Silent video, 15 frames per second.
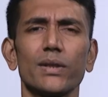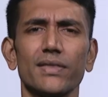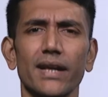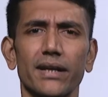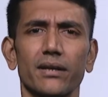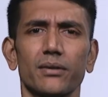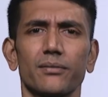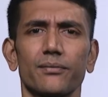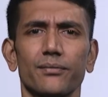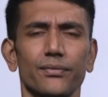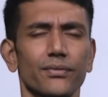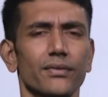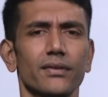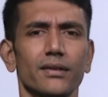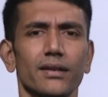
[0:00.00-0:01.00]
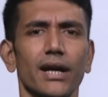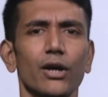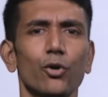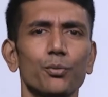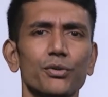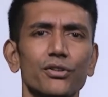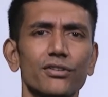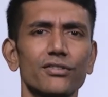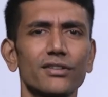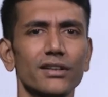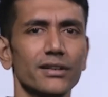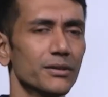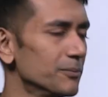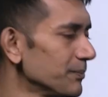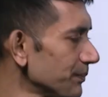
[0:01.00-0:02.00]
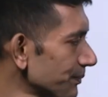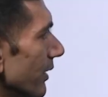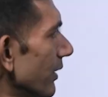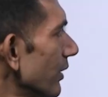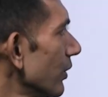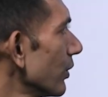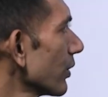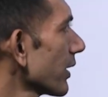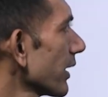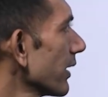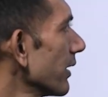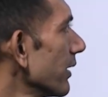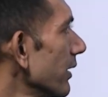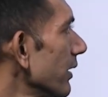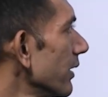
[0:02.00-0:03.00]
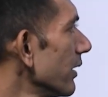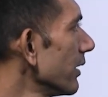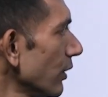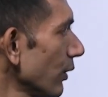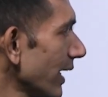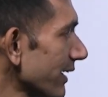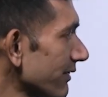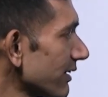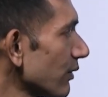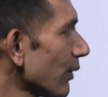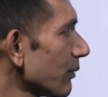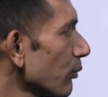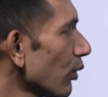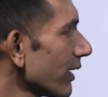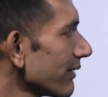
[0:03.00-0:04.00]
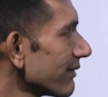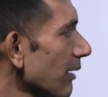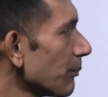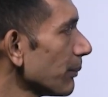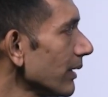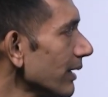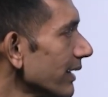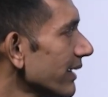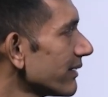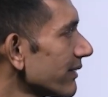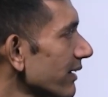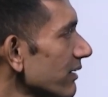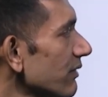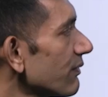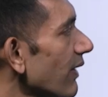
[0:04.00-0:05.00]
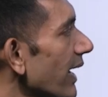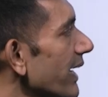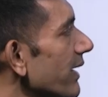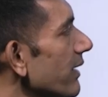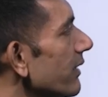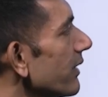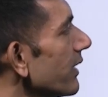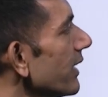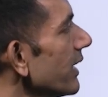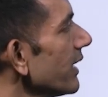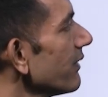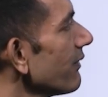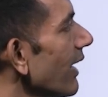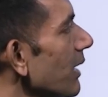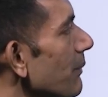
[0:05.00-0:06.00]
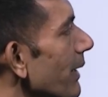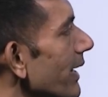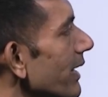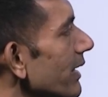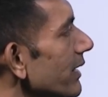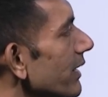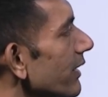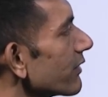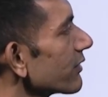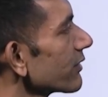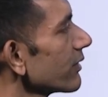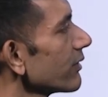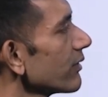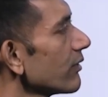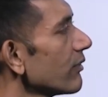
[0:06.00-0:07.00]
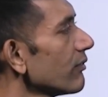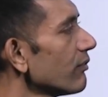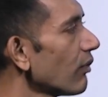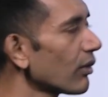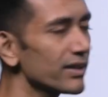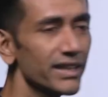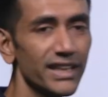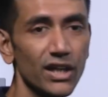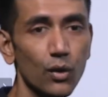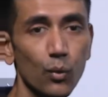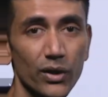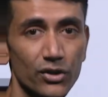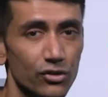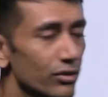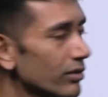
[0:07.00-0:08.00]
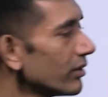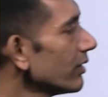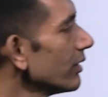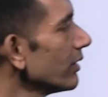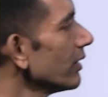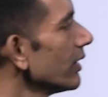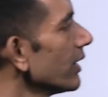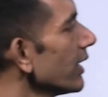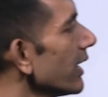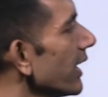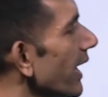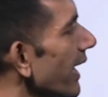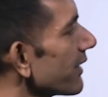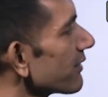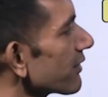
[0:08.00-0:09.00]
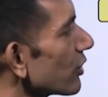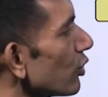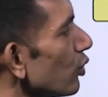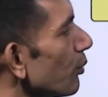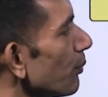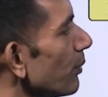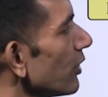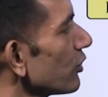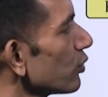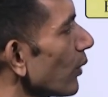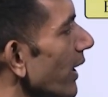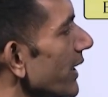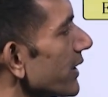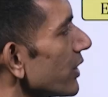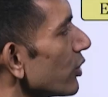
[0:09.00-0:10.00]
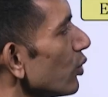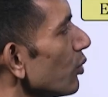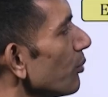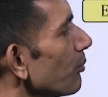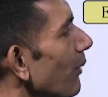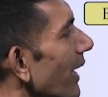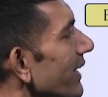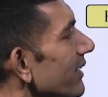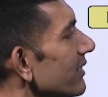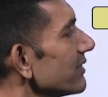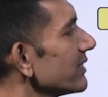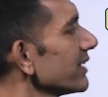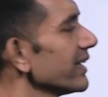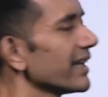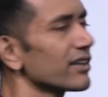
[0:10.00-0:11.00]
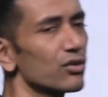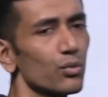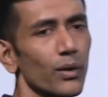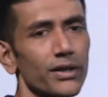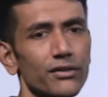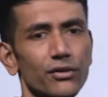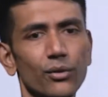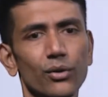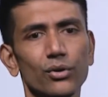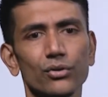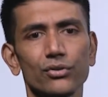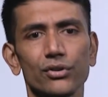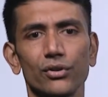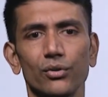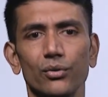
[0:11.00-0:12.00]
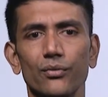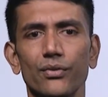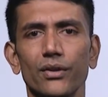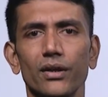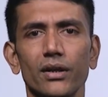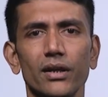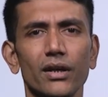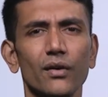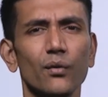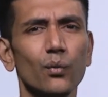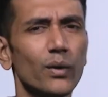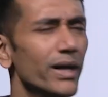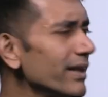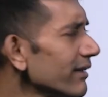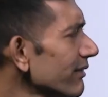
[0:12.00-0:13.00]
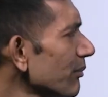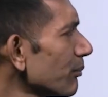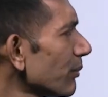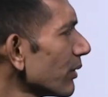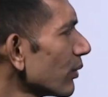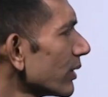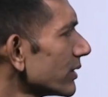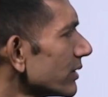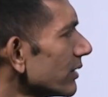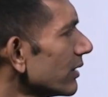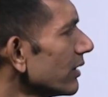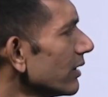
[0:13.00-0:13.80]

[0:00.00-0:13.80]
in that. I hope this is clear. Okay. Let us see one more example. It says find dy by dx for the equation x cube plus y cube minus 3xy is equal to 0. Very simple question.